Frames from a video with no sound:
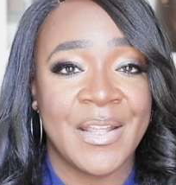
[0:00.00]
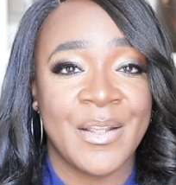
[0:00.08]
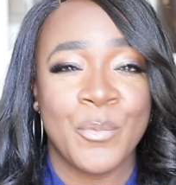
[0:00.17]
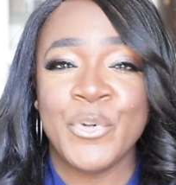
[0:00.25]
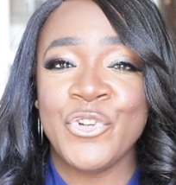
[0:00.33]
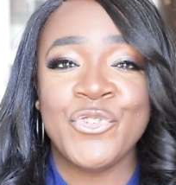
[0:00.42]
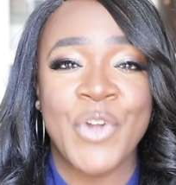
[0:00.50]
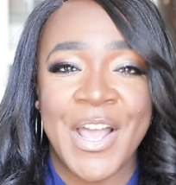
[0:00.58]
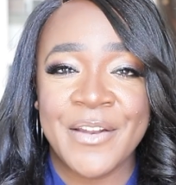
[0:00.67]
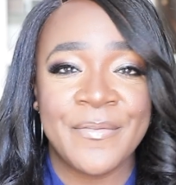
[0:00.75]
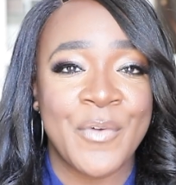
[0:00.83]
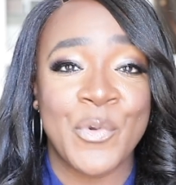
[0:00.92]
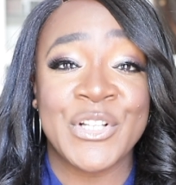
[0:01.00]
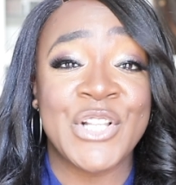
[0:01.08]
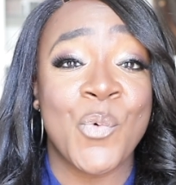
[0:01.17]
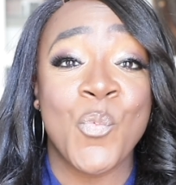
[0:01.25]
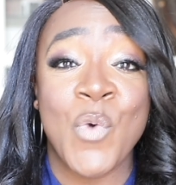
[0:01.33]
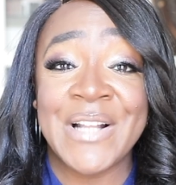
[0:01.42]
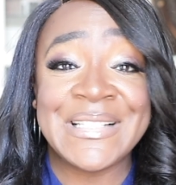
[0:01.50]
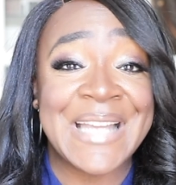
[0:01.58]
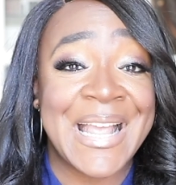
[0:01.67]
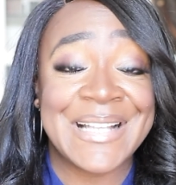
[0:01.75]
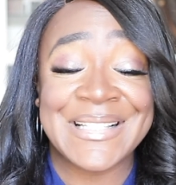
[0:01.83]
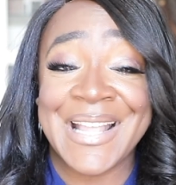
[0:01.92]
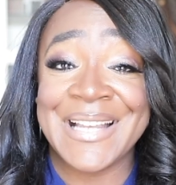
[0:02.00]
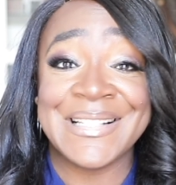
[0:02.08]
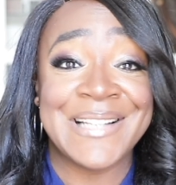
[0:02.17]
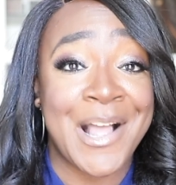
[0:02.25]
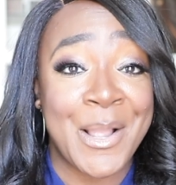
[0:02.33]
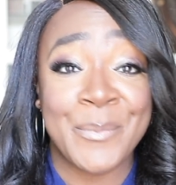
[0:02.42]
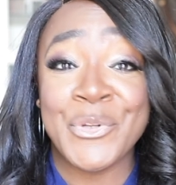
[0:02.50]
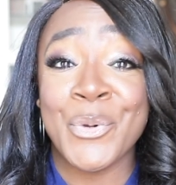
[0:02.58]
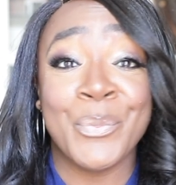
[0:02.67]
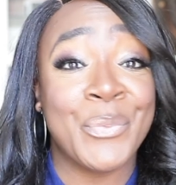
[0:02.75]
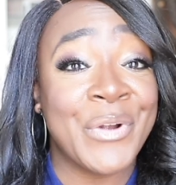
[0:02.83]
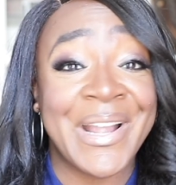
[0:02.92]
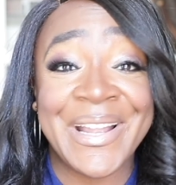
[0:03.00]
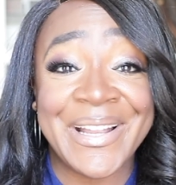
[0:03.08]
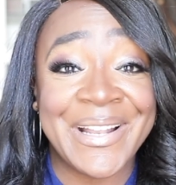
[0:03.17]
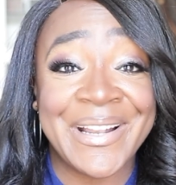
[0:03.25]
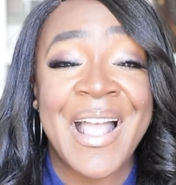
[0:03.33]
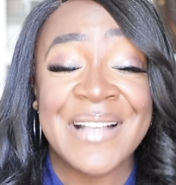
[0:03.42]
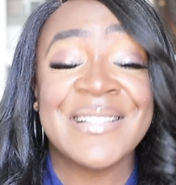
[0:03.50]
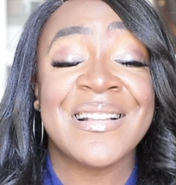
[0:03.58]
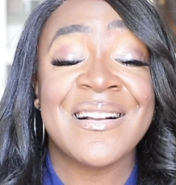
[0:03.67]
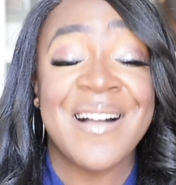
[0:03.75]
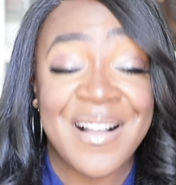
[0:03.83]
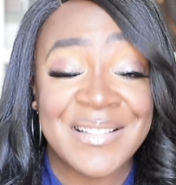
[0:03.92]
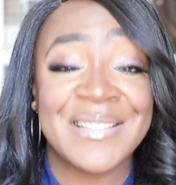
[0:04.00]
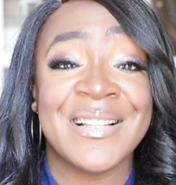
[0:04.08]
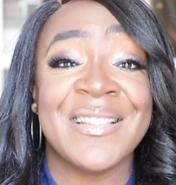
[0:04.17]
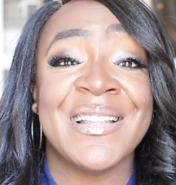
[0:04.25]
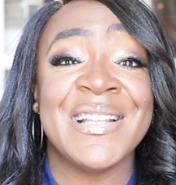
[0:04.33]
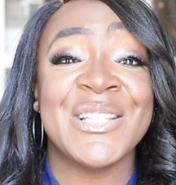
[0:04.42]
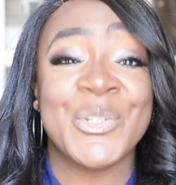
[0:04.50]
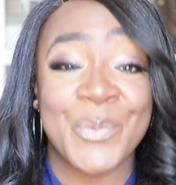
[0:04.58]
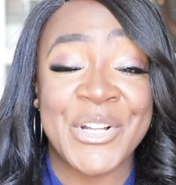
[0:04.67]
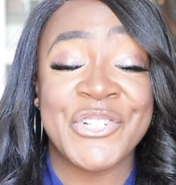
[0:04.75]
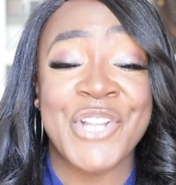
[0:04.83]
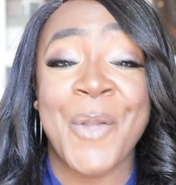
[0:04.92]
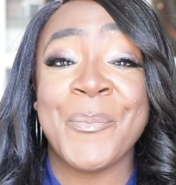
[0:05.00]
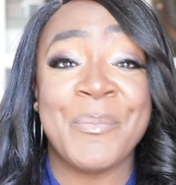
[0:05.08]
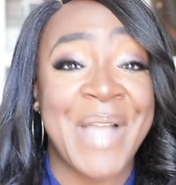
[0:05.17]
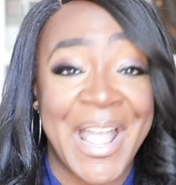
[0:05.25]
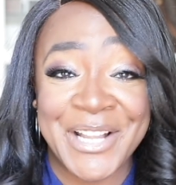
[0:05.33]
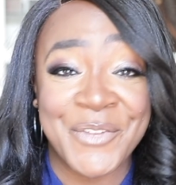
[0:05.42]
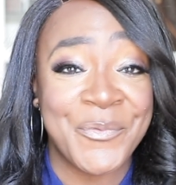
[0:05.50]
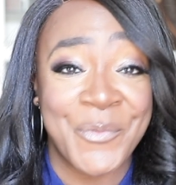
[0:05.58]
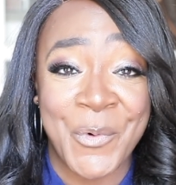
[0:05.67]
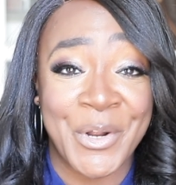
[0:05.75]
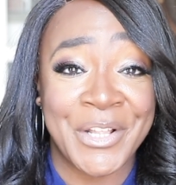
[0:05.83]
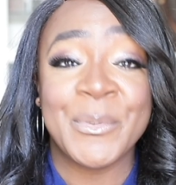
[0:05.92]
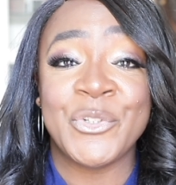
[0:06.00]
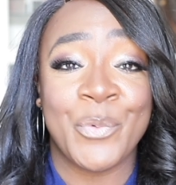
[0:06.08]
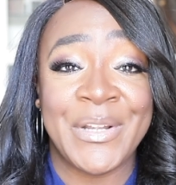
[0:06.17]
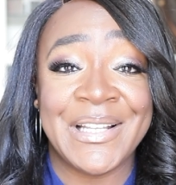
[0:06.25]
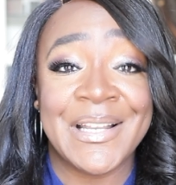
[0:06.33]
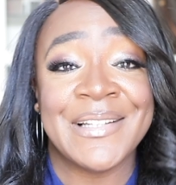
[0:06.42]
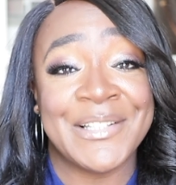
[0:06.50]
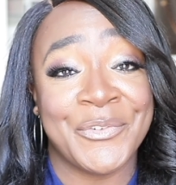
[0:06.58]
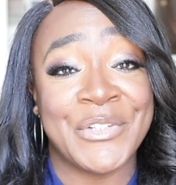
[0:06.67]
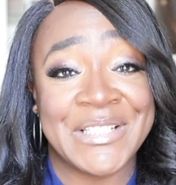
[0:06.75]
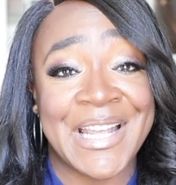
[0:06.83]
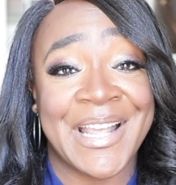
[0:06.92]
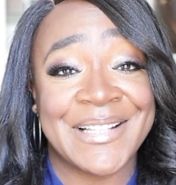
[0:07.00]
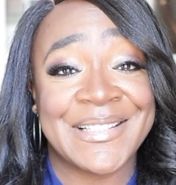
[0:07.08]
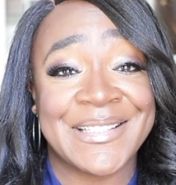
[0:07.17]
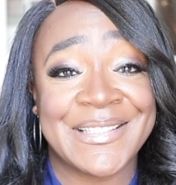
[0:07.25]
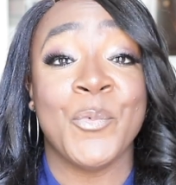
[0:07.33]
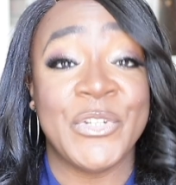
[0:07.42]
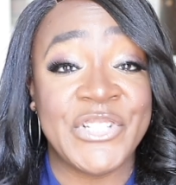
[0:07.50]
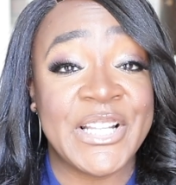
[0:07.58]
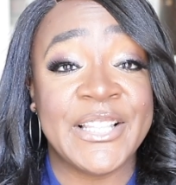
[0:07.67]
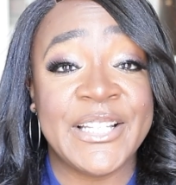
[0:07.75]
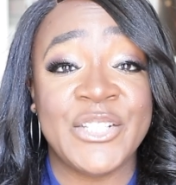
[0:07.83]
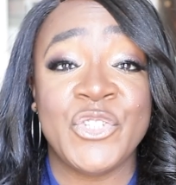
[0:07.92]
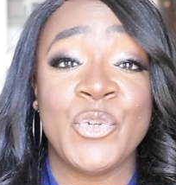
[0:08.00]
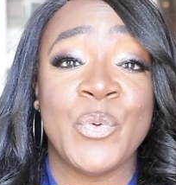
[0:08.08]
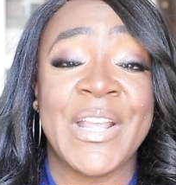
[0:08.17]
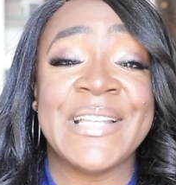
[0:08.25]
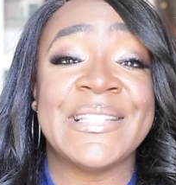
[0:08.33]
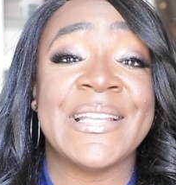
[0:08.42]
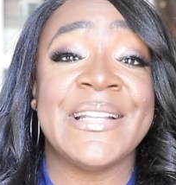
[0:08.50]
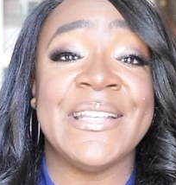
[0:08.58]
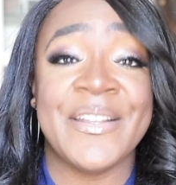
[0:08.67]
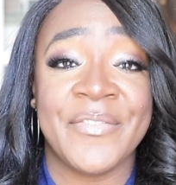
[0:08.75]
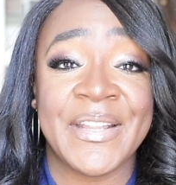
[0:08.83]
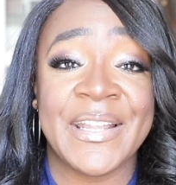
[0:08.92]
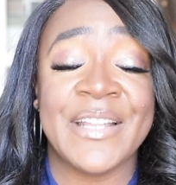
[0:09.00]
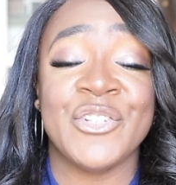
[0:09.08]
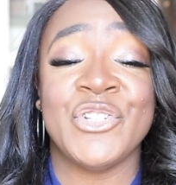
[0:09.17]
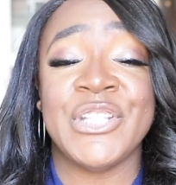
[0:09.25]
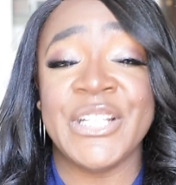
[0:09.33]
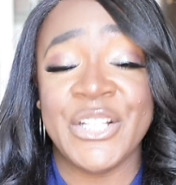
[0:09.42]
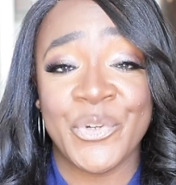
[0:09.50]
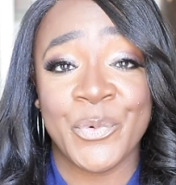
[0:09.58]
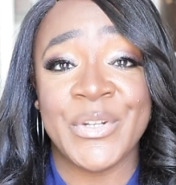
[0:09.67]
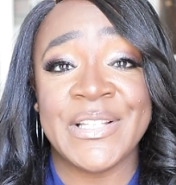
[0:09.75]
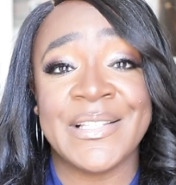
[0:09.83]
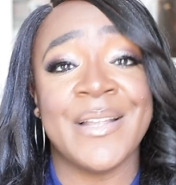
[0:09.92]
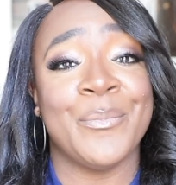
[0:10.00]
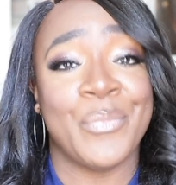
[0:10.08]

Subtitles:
When you try to focus on one task at a time, your brain has to constantly switch back and forth between different tasks, which can lead to a significant decrease in